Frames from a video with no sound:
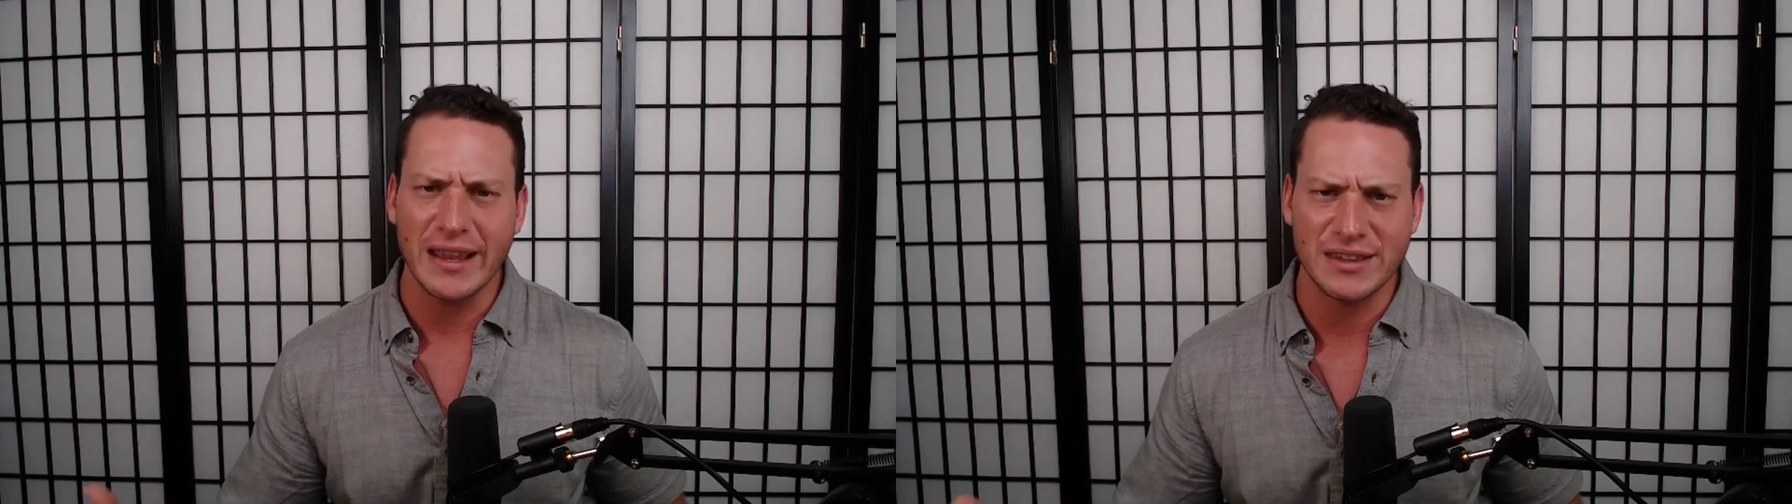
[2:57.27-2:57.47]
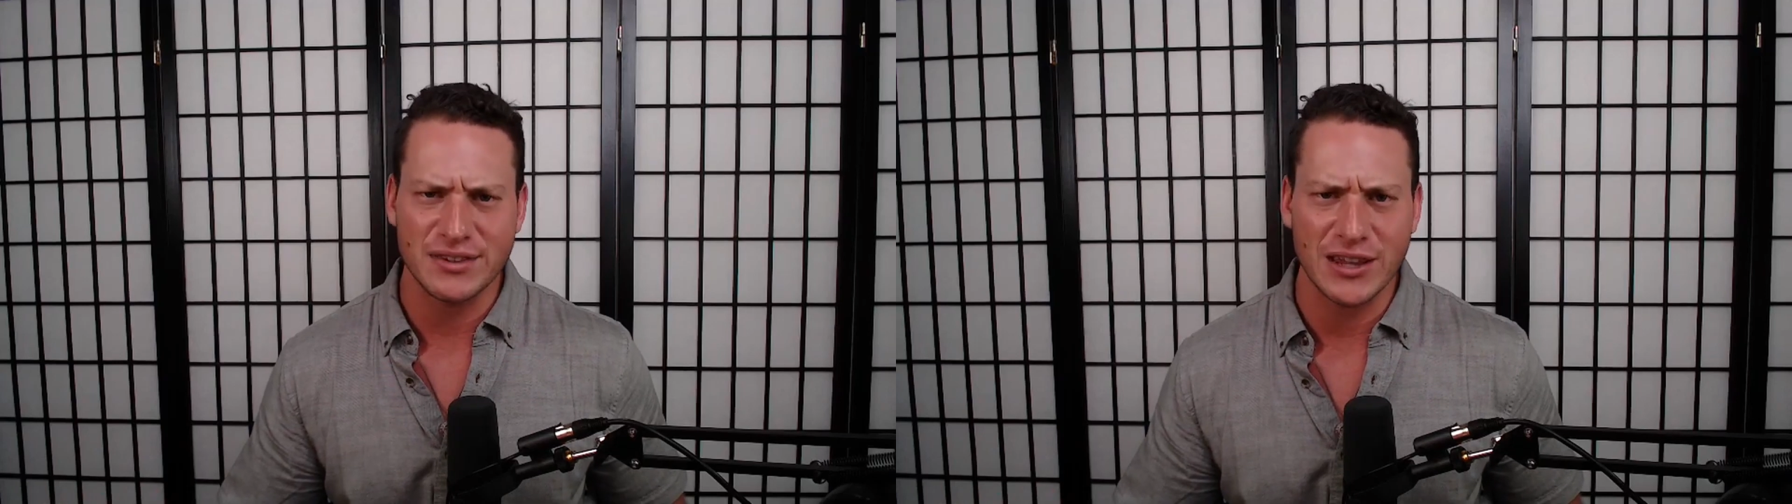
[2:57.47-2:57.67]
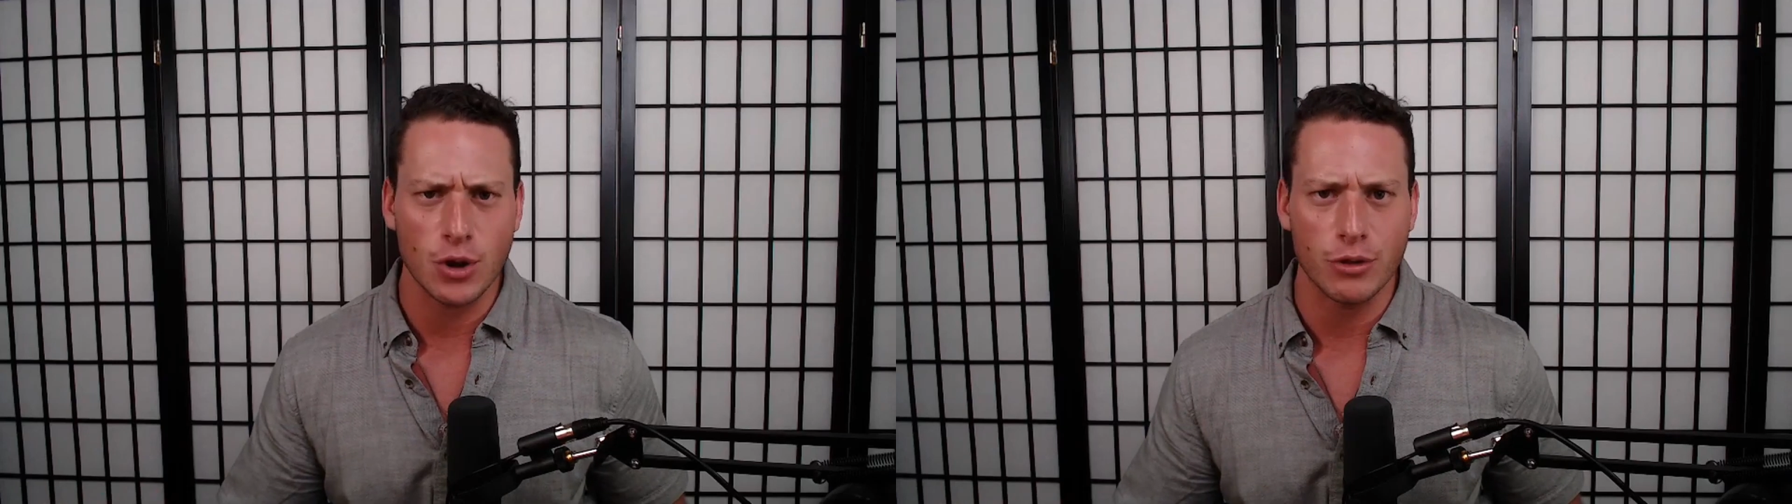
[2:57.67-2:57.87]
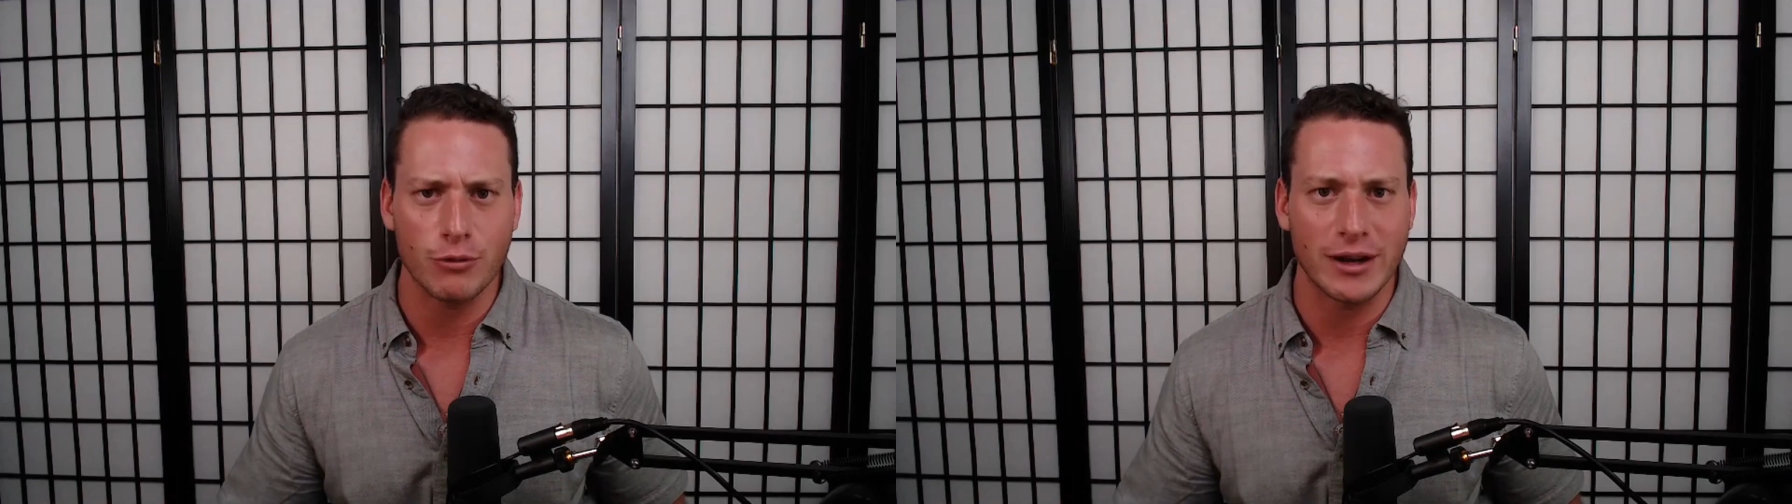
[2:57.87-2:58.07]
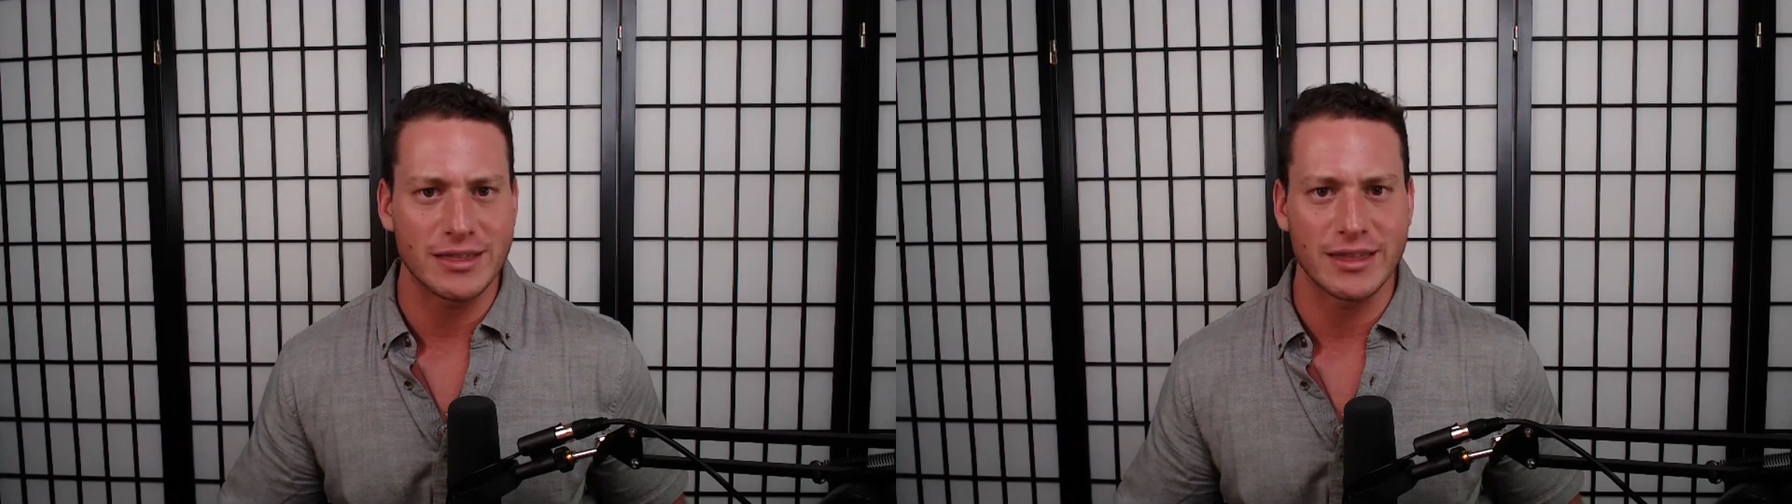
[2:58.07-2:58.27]
He says all the
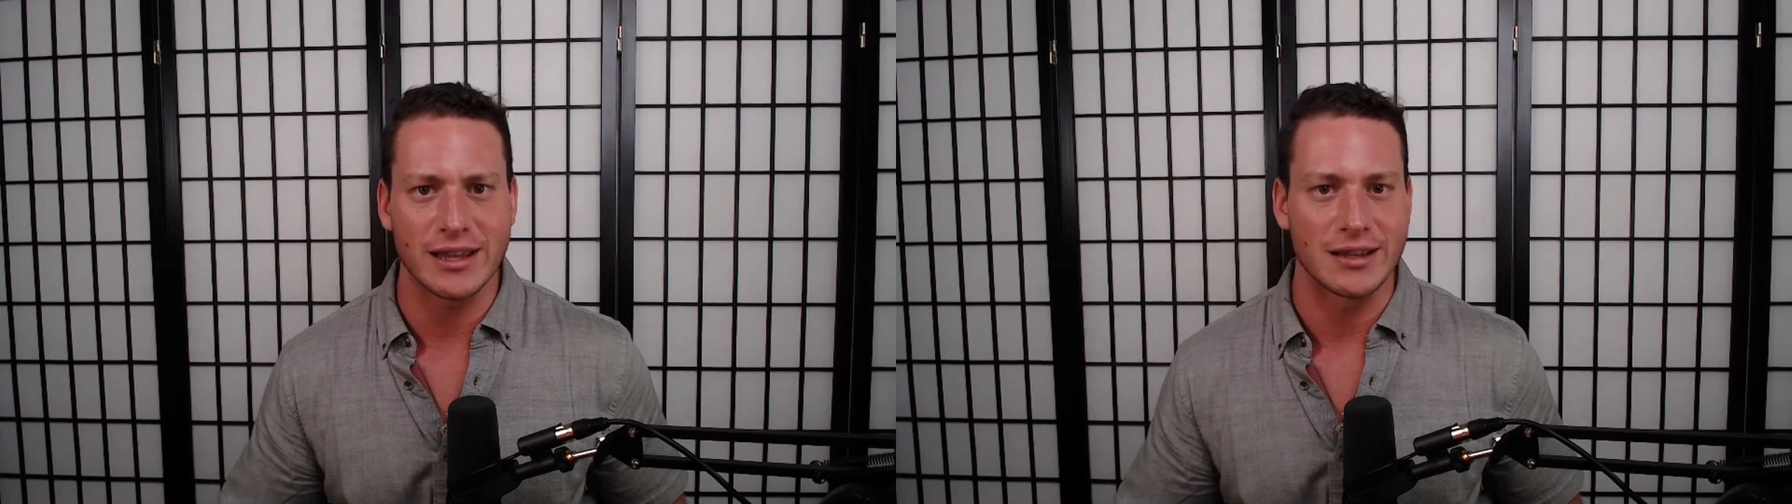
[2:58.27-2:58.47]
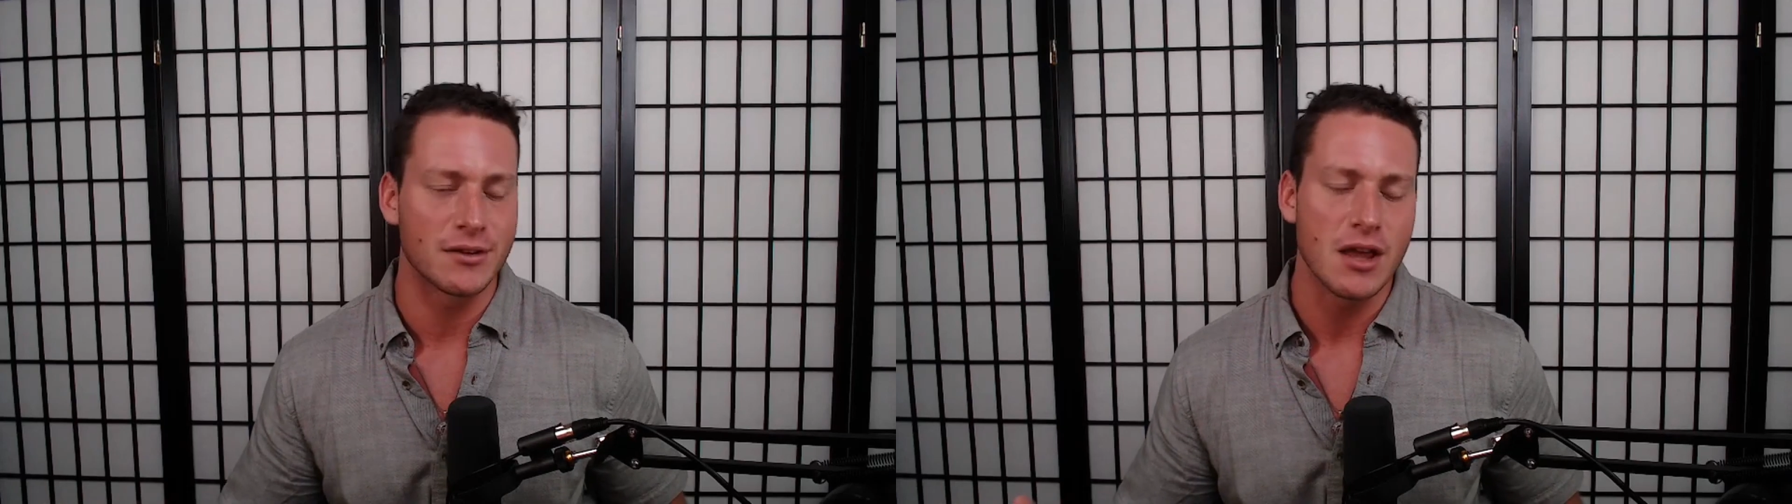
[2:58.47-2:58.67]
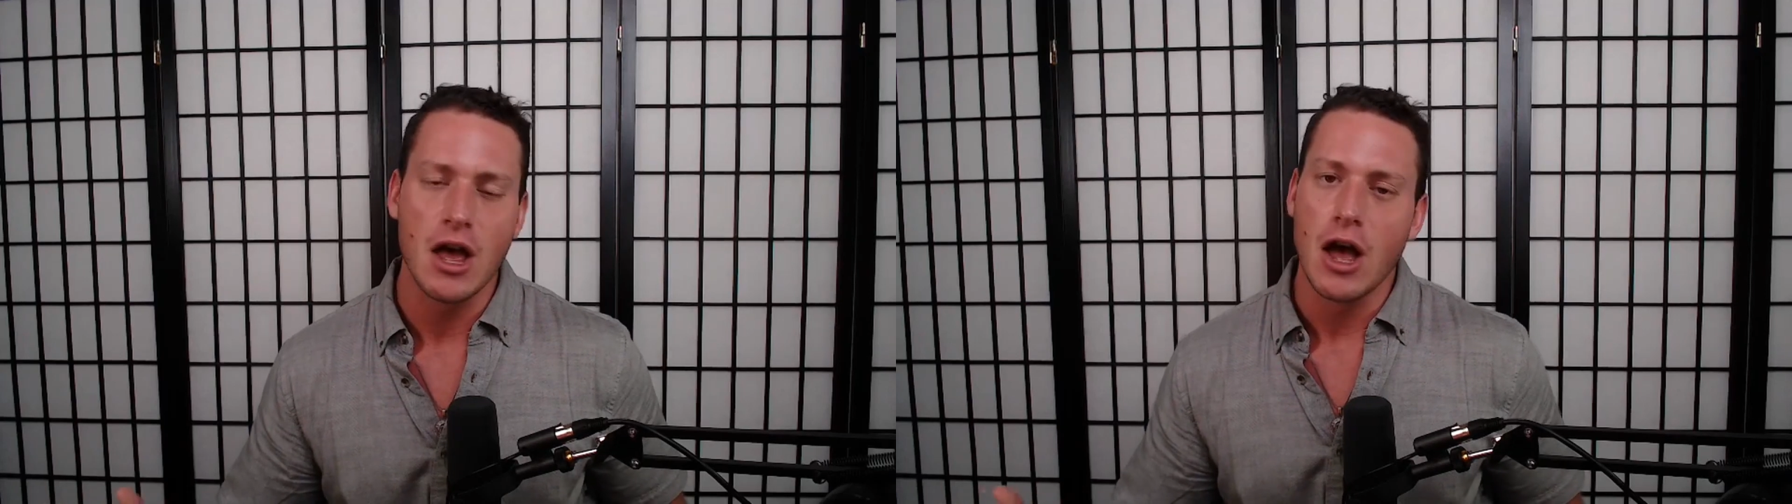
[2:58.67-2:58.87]
right things.